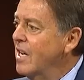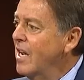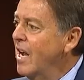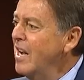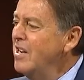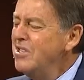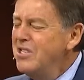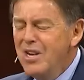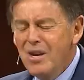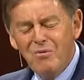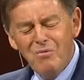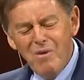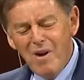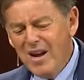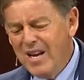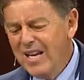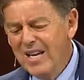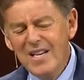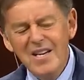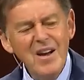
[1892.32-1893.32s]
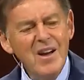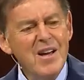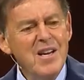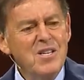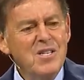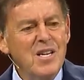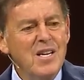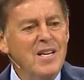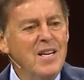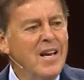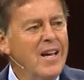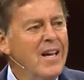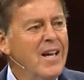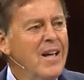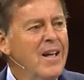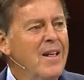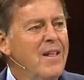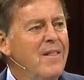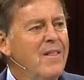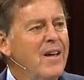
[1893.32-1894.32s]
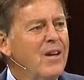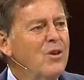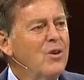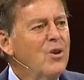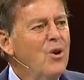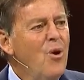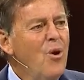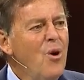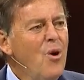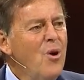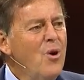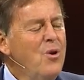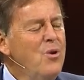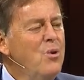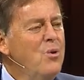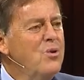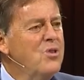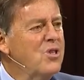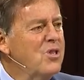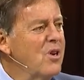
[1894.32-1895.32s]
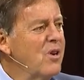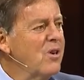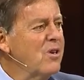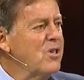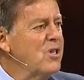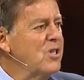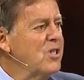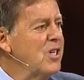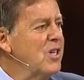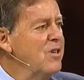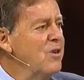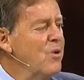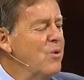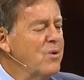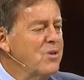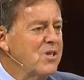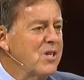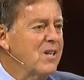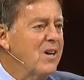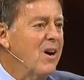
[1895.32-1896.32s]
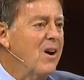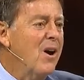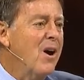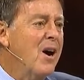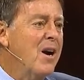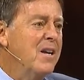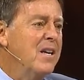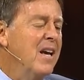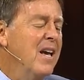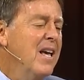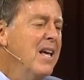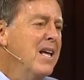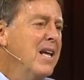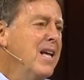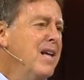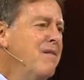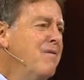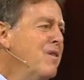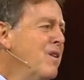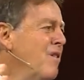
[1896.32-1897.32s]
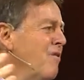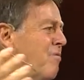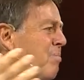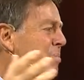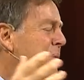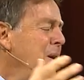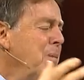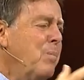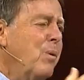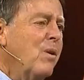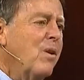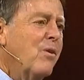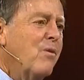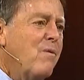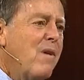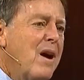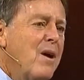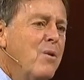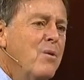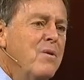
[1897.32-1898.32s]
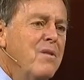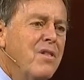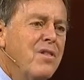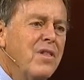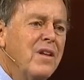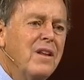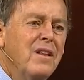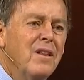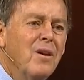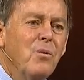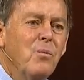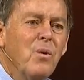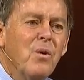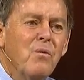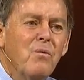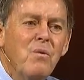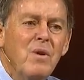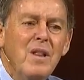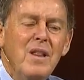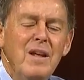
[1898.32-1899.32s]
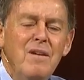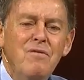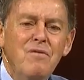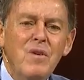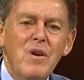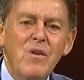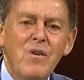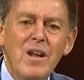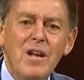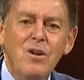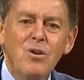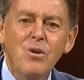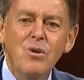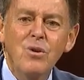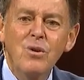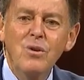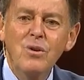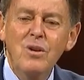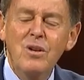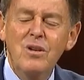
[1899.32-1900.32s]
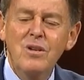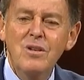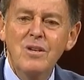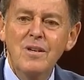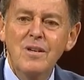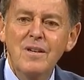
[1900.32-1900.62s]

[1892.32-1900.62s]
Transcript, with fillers: And yet recognizing that God, who searches and knows the heart, even if people around think that we're really very good,